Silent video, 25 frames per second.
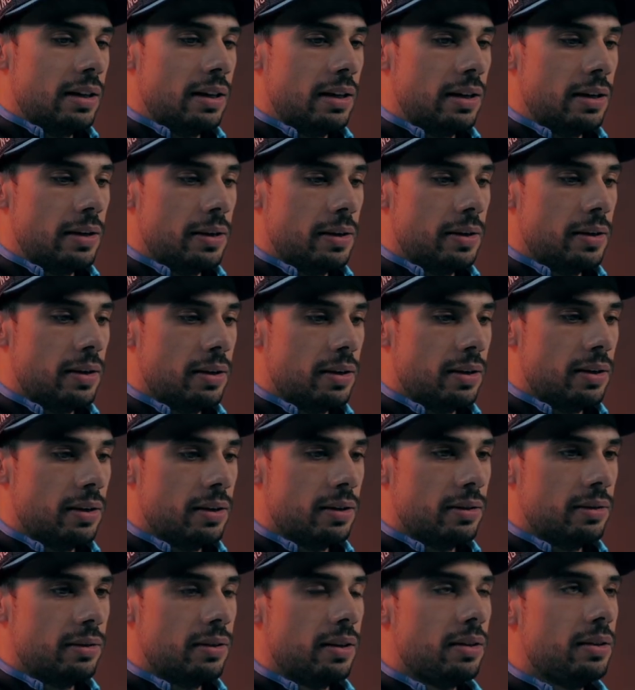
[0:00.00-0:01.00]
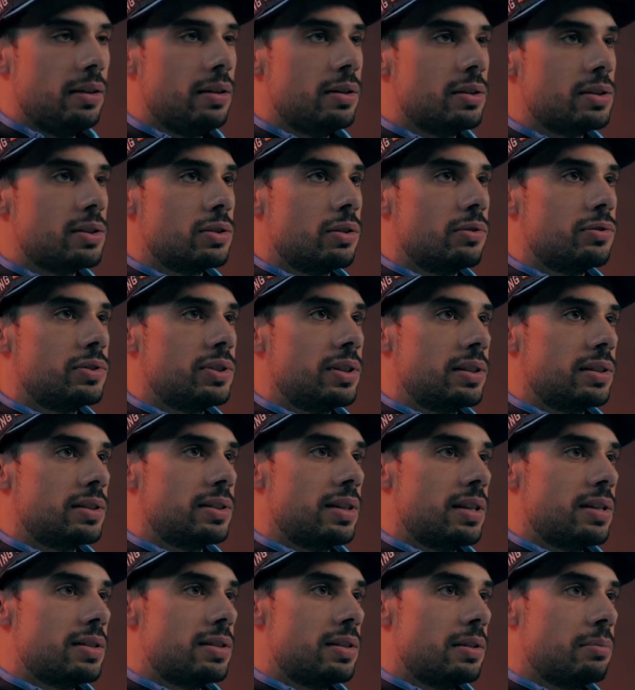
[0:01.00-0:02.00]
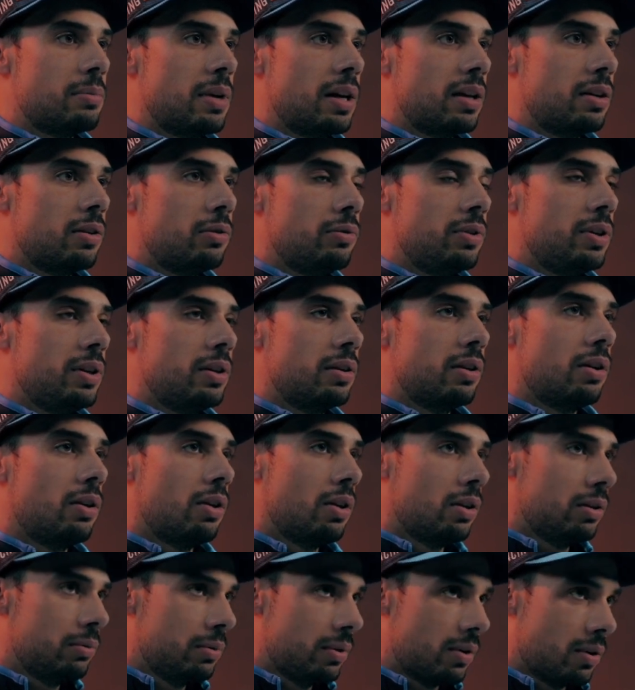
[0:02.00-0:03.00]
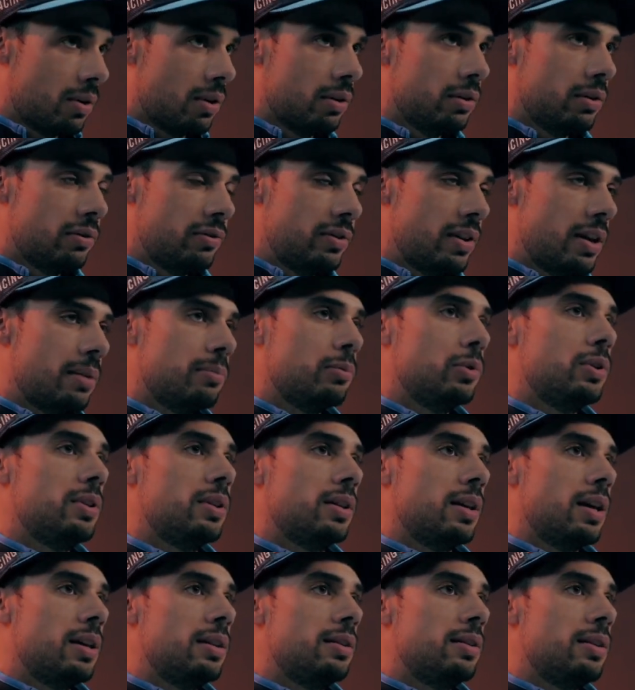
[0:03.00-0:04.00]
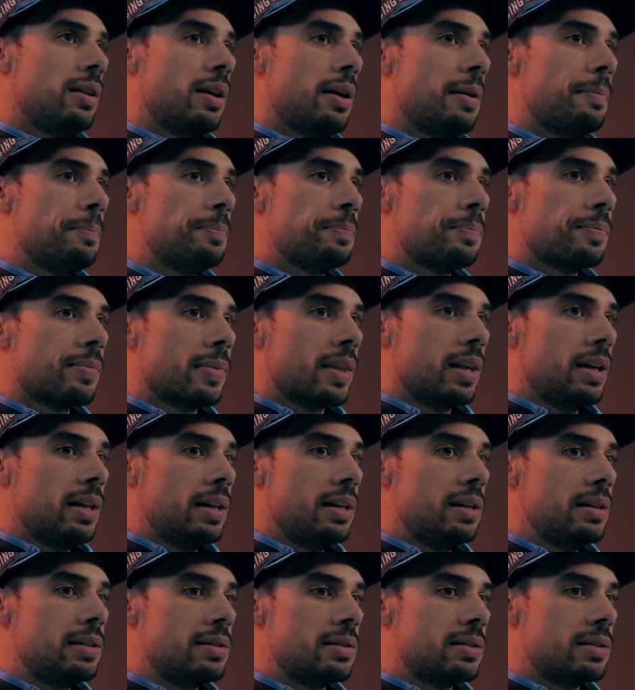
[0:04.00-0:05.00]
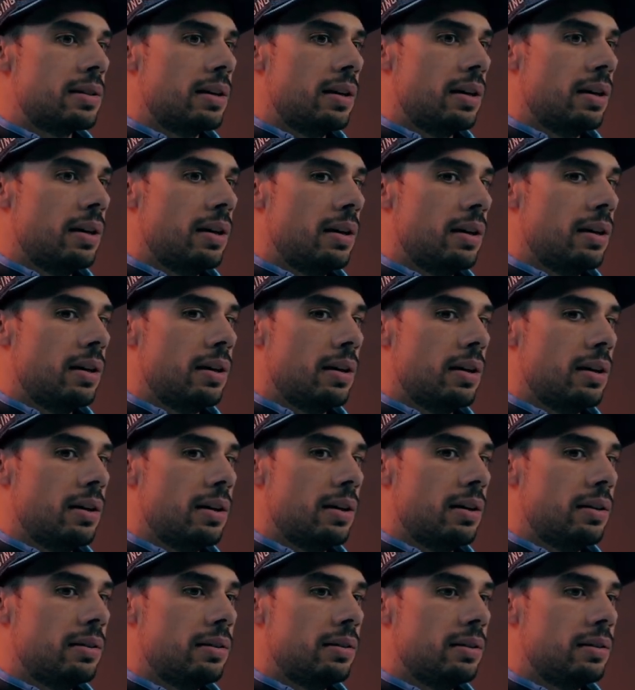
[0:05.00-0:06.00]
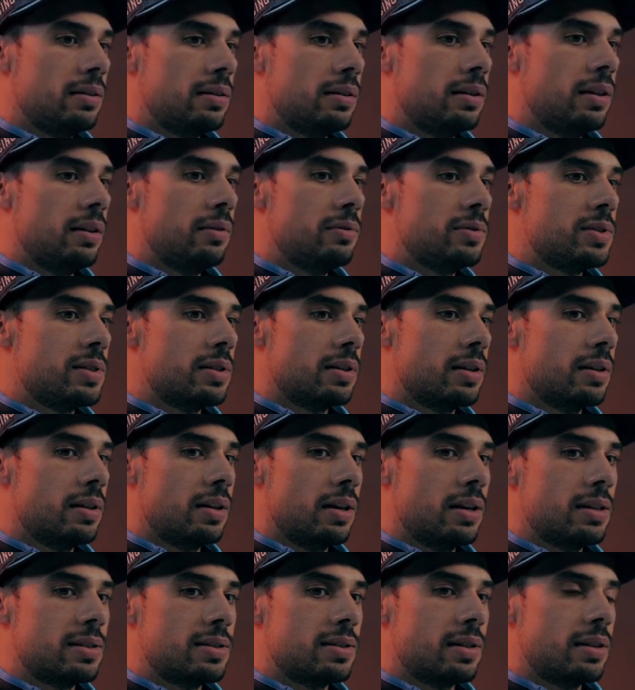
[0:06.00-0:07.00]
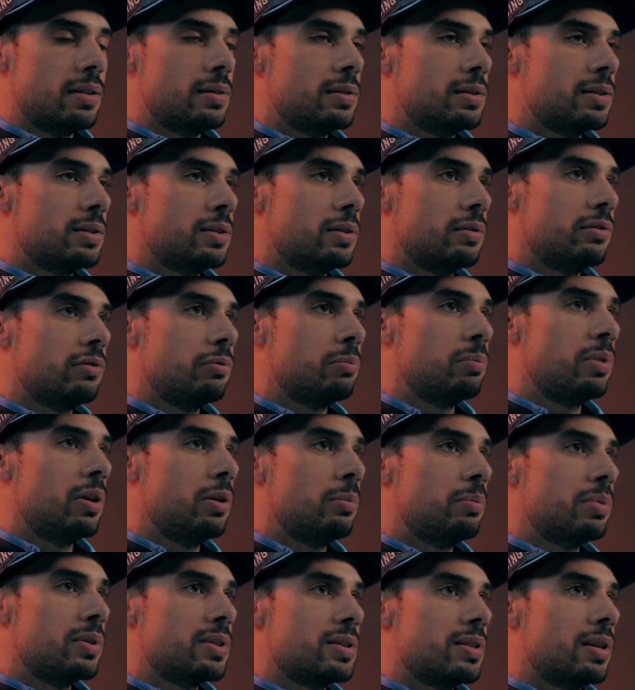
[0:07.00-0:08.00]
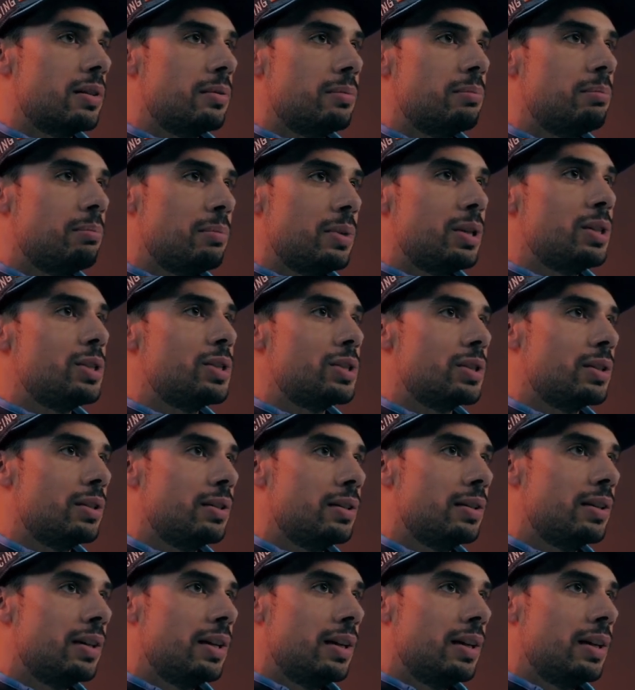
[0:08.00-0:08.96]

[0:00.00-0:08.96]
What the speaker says: the years of success in my career, all of them with KTM, it gives a sense of purpose and mission.